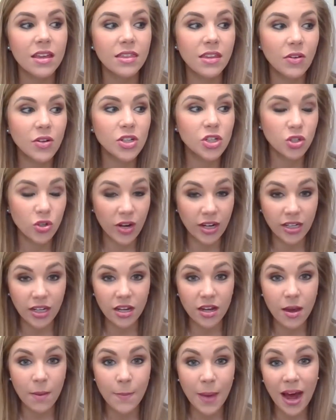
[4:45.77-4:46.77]
was training
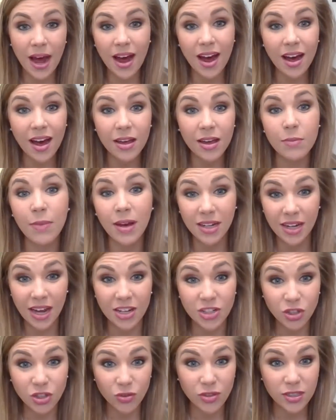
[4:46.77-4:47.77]
by my
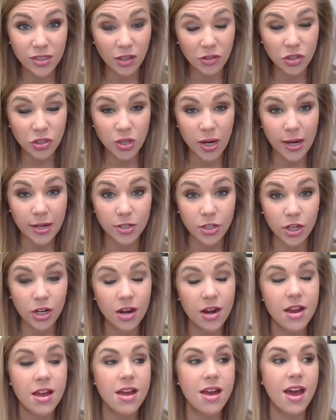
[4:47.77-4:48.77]
national sales director,
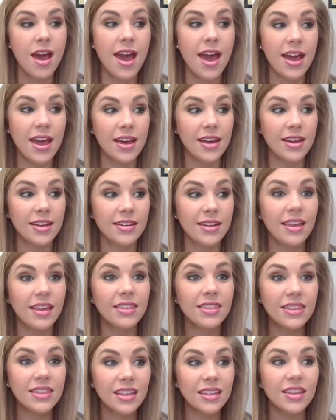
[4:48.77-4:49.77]
and
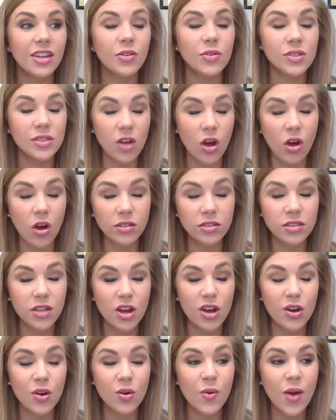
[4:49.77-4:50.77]
then there was
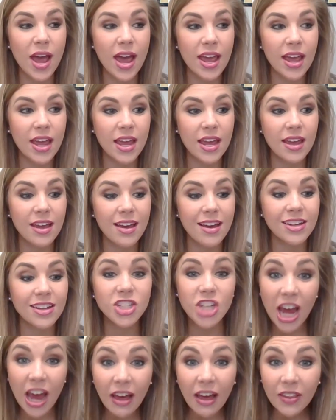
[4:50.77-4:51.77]
also a
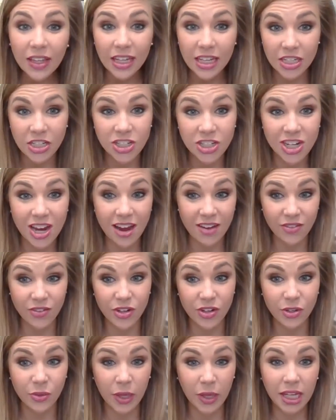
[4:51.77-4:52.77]
challenge every
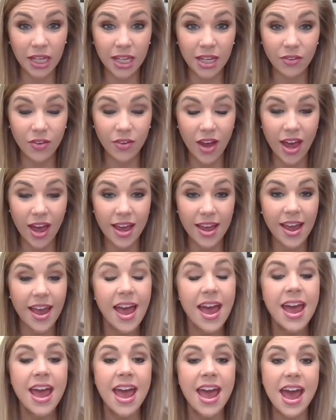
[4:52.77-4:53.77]
week. Okay.
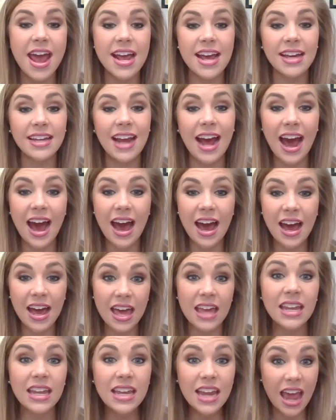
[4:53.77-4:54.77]
And
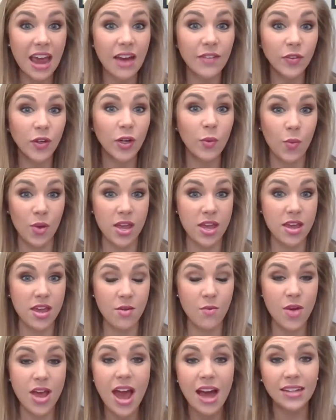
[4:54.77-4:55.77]
every week we
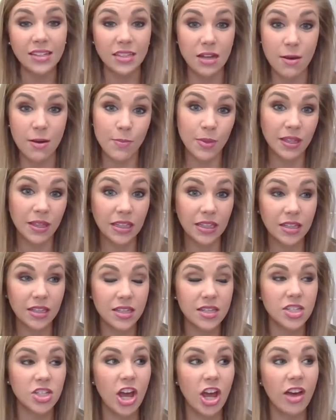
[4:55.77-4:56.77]
had to complete the
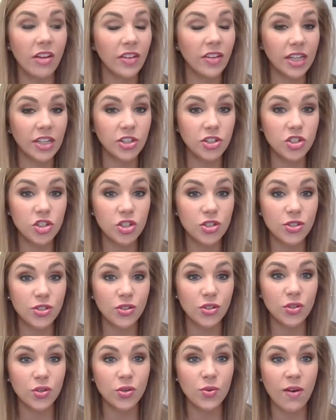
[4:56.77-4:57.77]
challenge
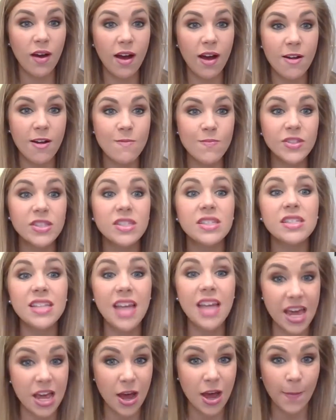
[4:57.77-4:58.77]
to stay
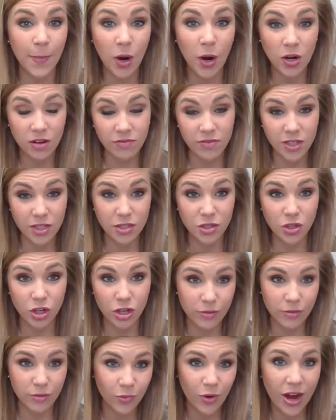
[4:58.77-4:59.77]
a part of this group,
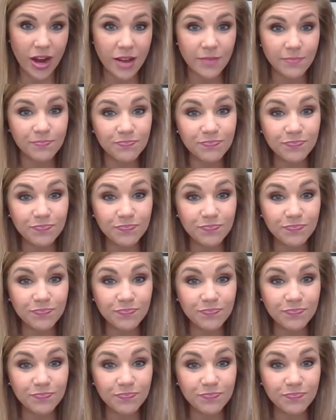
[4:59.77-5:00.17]
right?